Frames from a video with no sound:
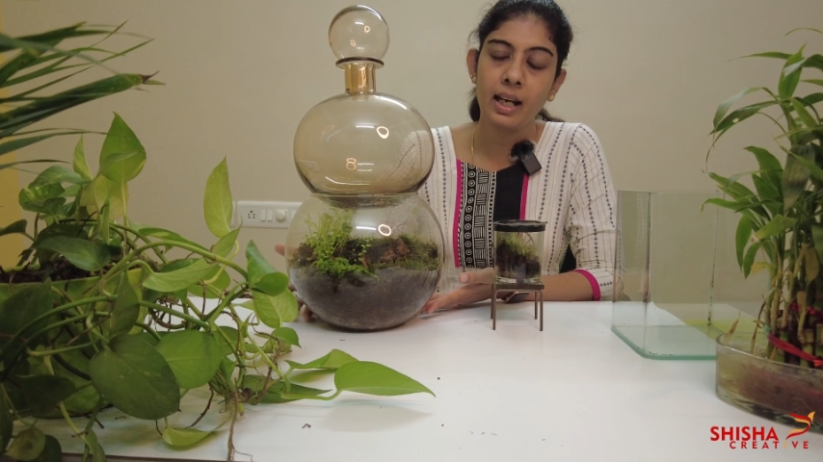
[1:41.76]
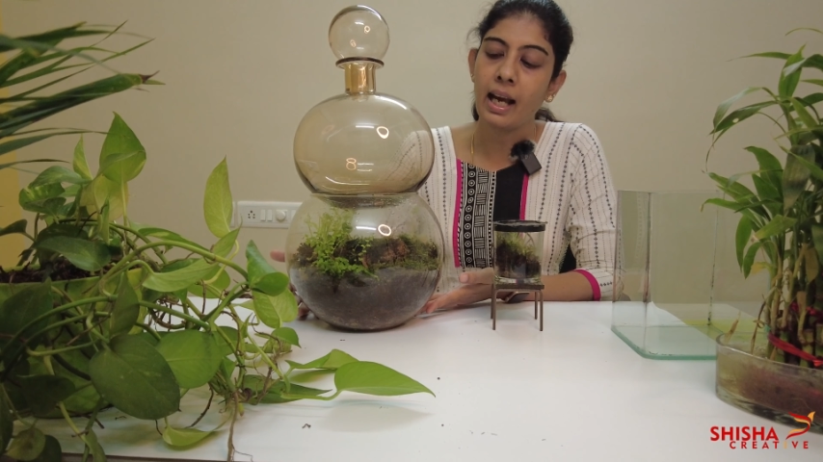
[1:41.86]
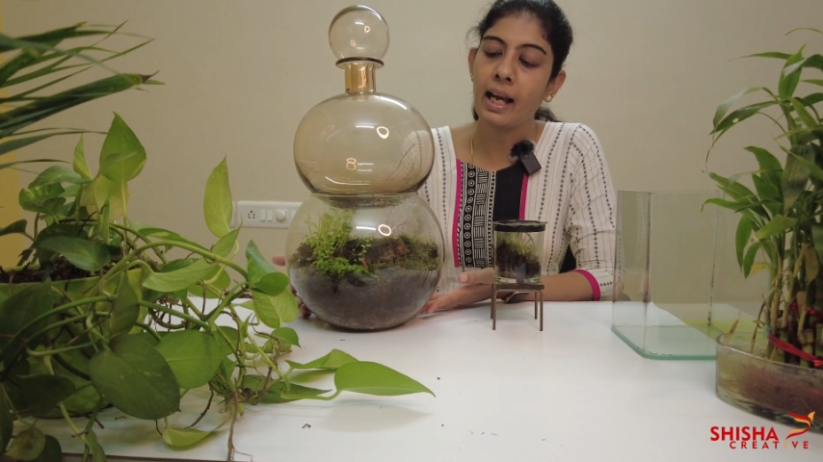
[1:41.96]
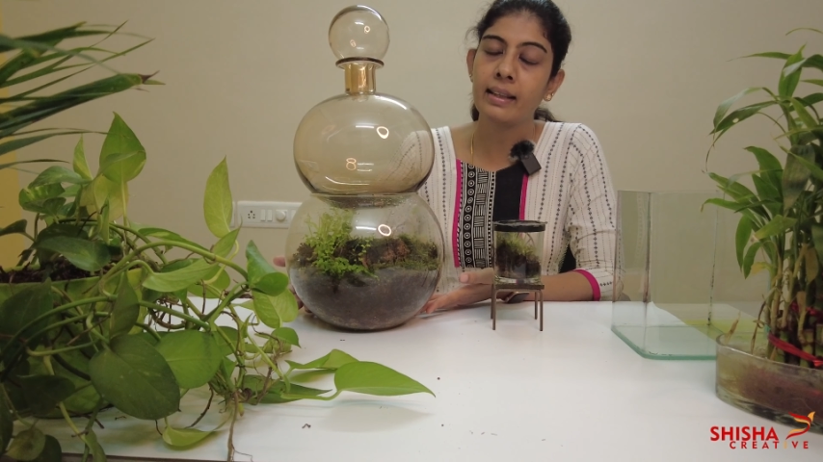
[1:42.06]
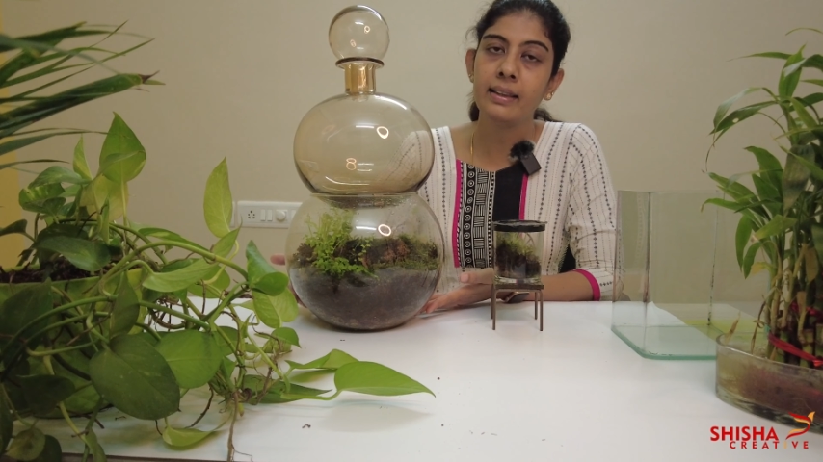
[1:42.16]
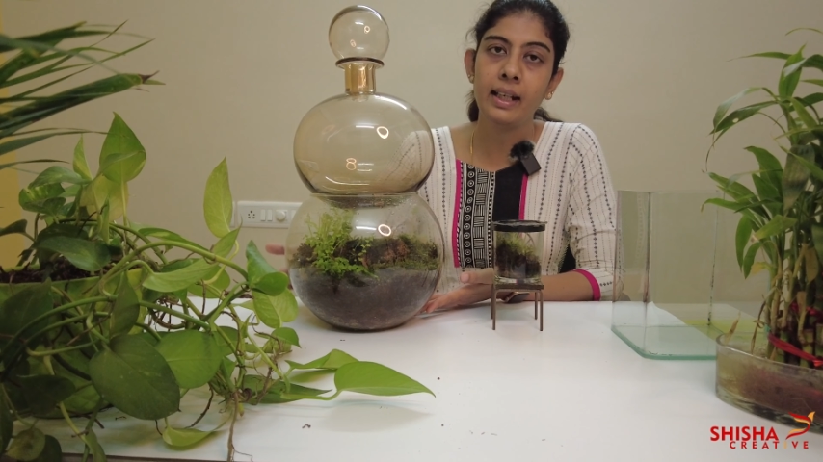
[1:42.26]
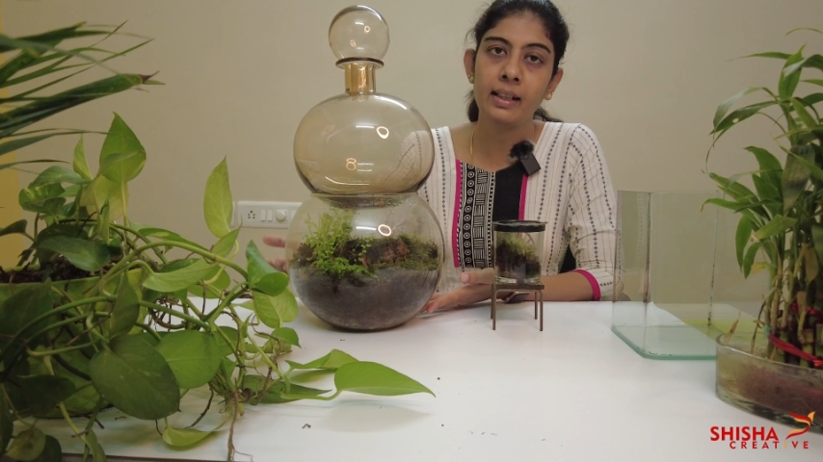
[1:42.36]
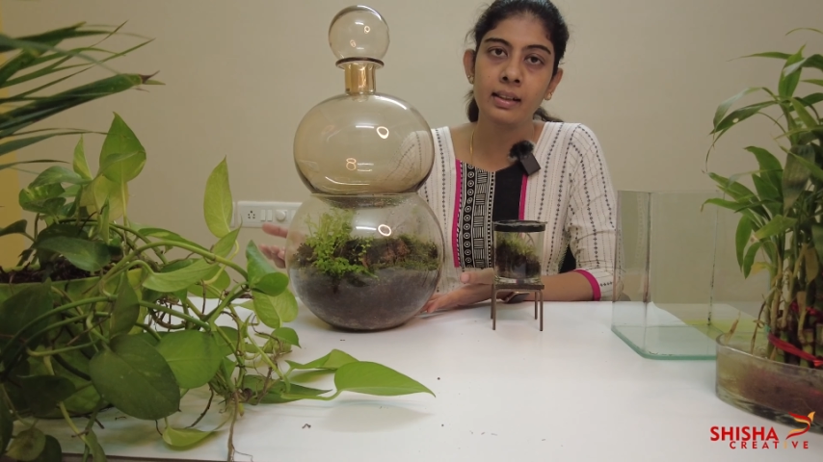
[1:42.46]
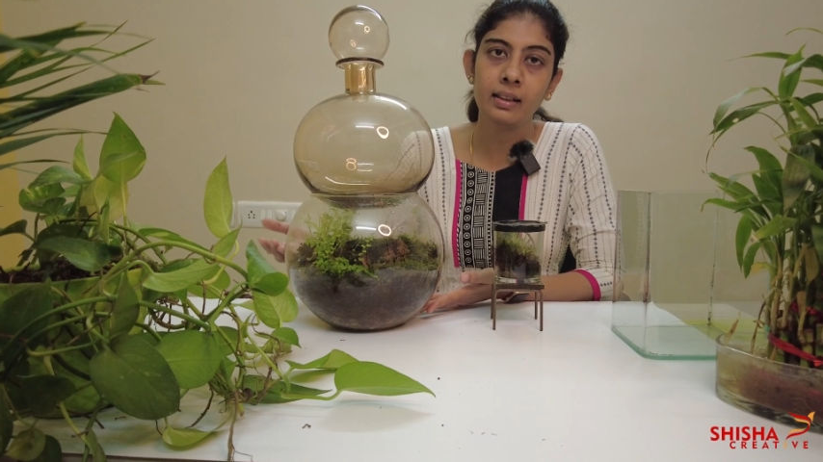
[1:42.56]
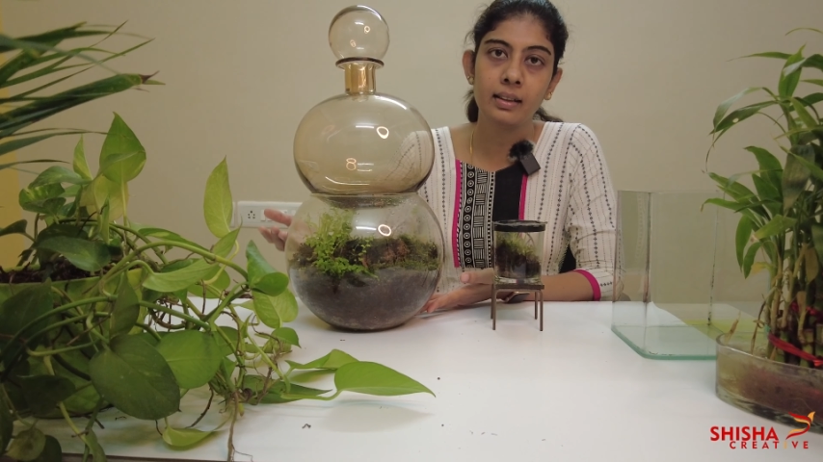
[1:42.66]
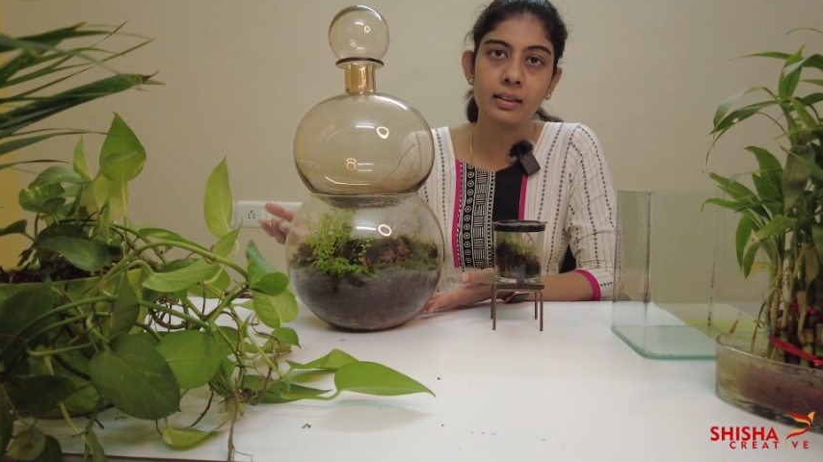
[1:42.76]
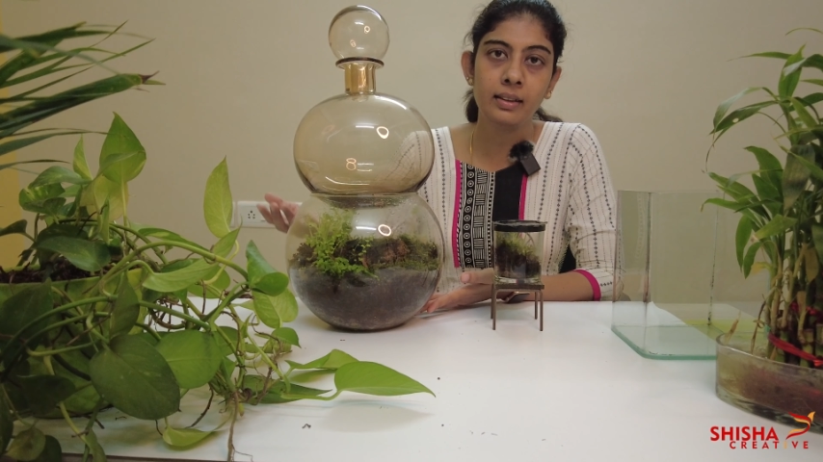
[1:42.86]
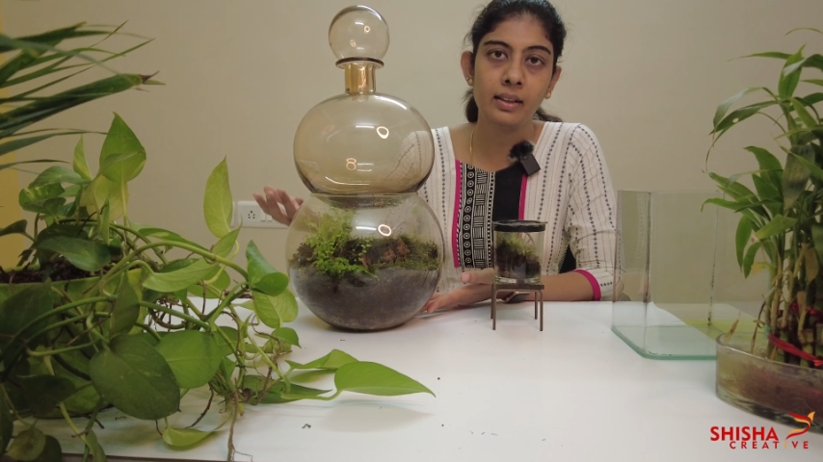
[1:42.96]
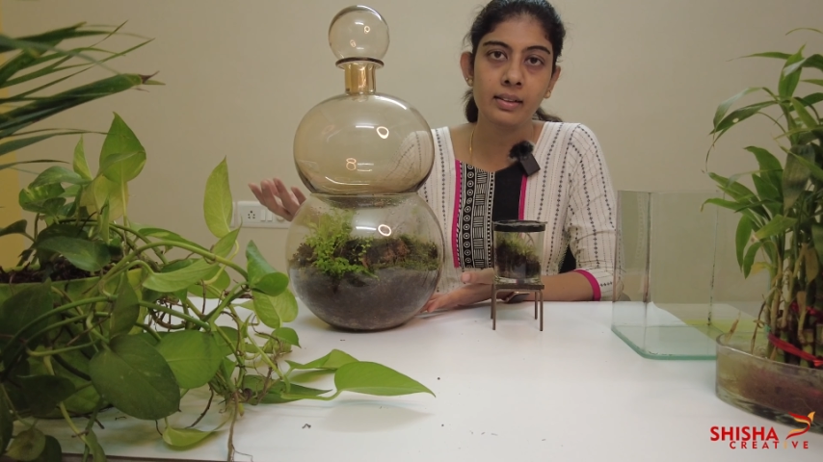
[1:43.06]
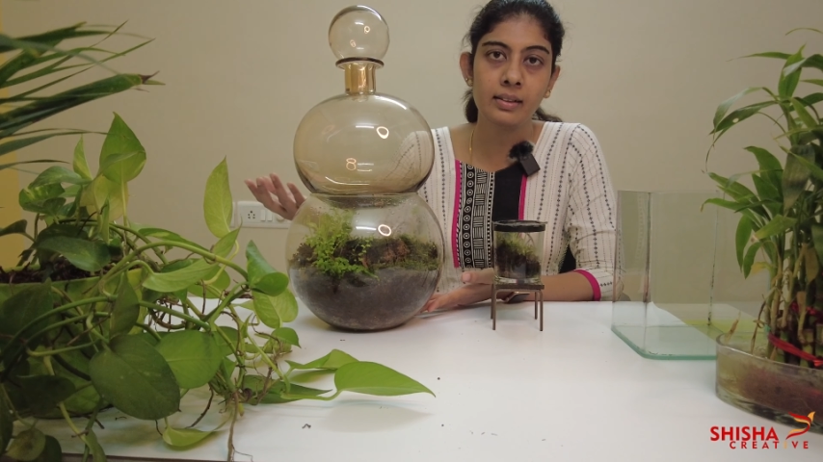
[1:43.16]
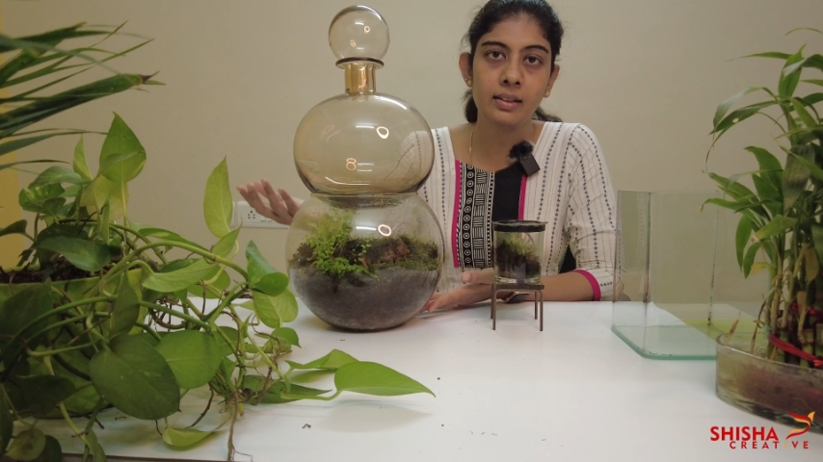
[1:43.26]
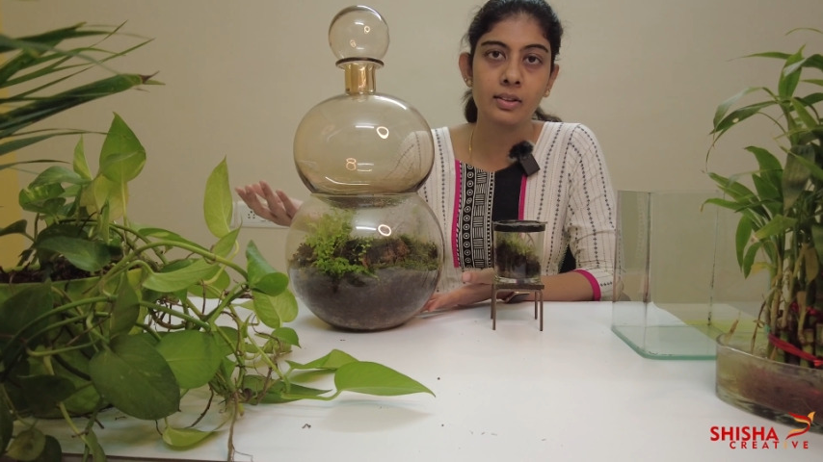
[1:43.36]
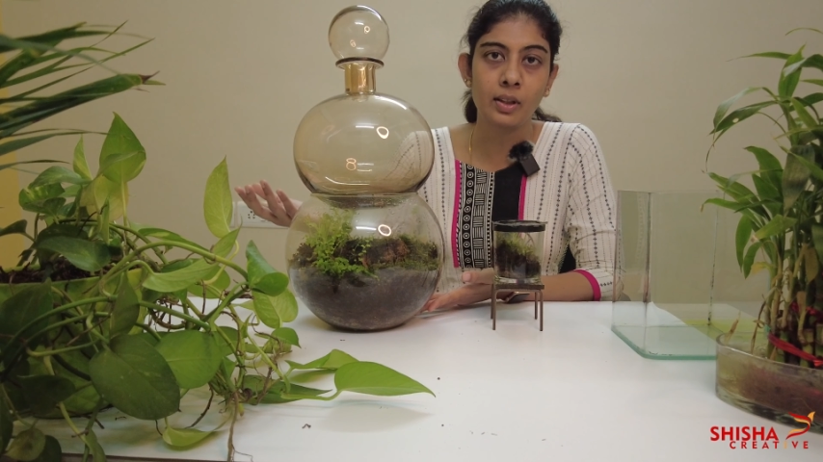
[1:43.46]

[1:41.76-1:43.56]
and then there is the